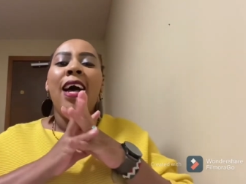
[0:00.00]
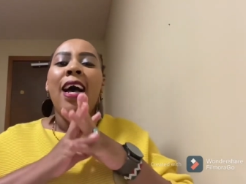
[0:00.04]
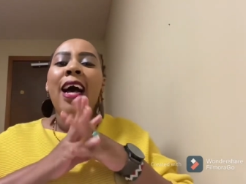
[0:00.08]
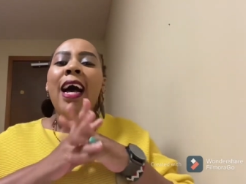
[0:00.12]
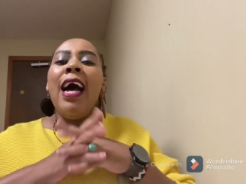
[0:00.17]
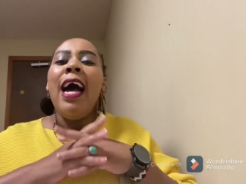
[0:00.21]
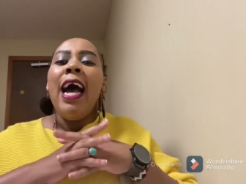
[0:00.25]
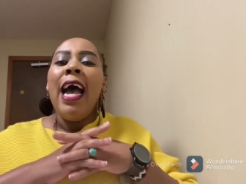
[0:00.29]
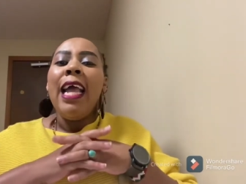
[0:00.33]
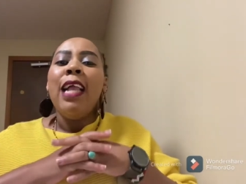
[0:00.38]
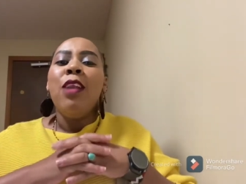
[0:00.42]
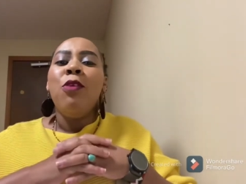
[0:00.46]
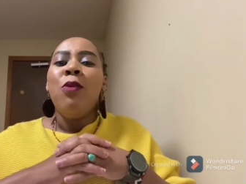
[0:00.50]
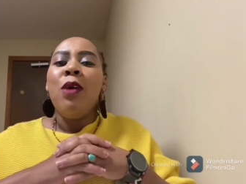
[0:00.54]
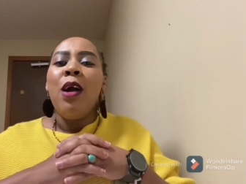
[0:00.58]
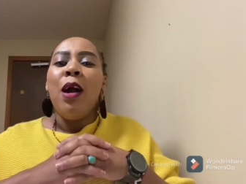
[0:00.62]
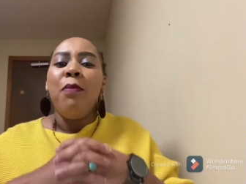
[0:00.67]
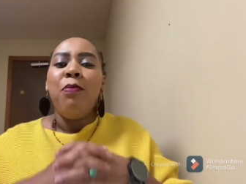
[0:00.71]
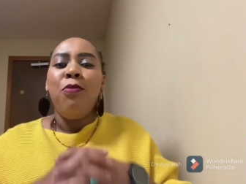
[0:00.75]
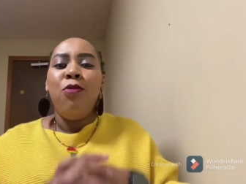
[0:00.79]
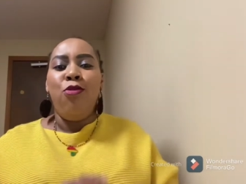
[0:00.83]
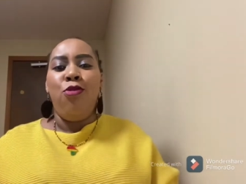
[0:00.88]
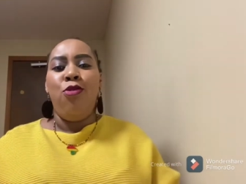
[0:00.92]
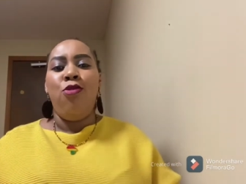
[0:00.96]
I look
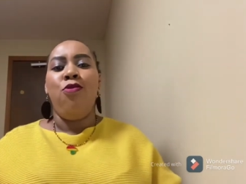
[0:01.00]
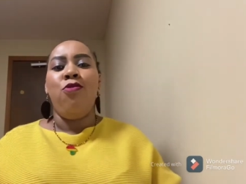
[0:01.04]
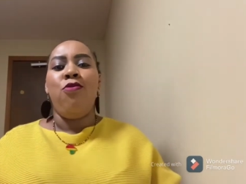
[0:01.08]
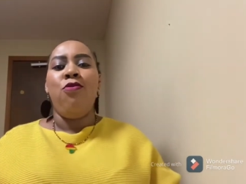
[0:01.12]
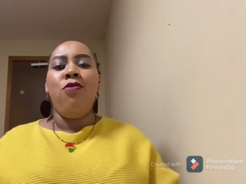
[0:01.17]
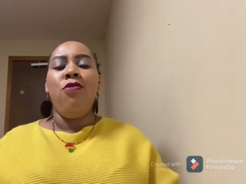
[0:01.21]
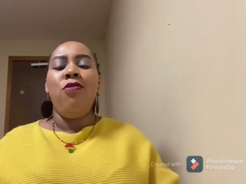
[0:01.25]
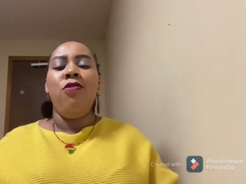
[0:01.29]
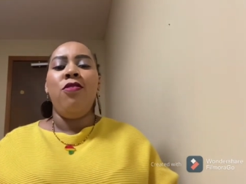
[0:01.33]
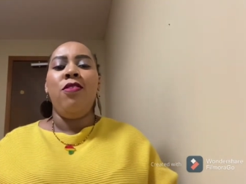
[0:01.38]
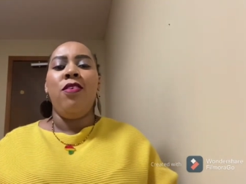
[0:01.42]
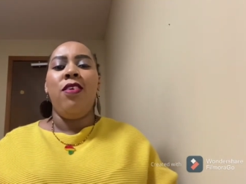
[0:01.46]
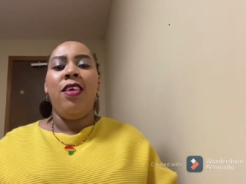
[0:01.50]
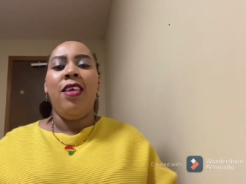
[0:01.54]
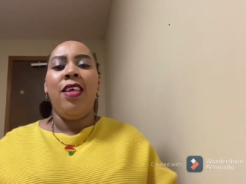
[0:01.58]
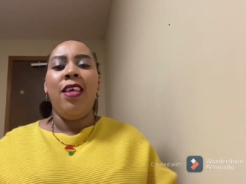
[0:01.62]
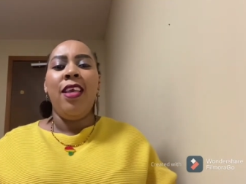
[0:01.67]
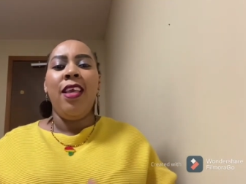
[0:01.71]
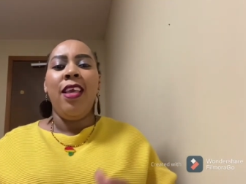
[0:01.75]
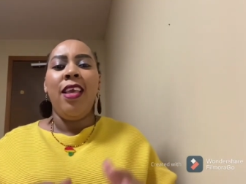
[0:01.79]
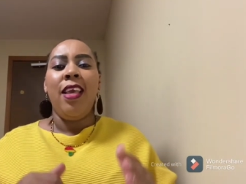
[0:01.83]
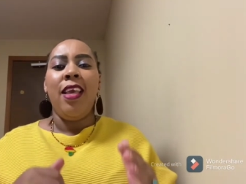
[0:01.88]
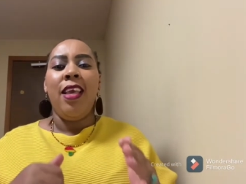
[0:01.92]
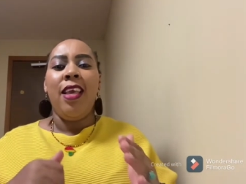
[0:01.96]
up to you.
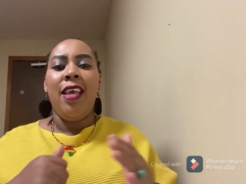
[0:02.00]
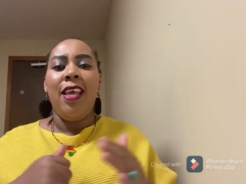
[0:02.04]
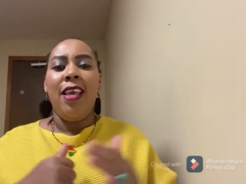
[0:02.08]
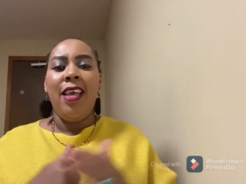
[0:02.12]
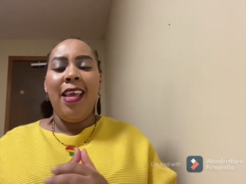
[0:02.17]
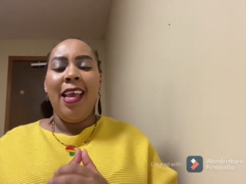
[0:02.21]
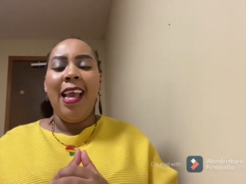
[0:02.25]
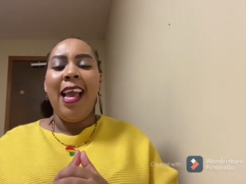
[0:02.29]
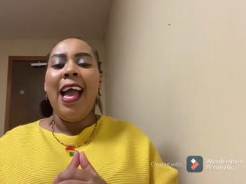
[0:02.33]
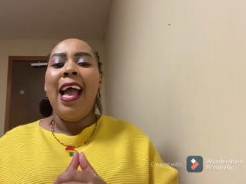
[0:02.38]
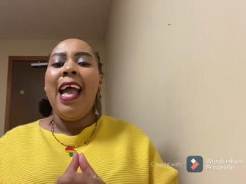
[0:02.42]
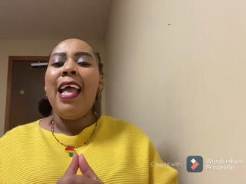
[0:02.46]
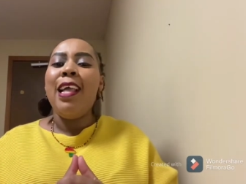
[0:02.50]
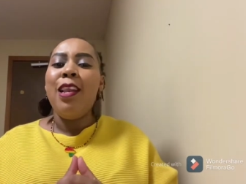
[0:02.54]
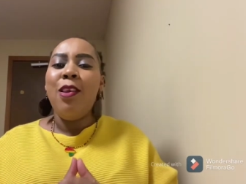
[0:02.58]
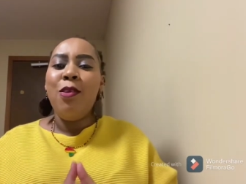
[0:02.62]
I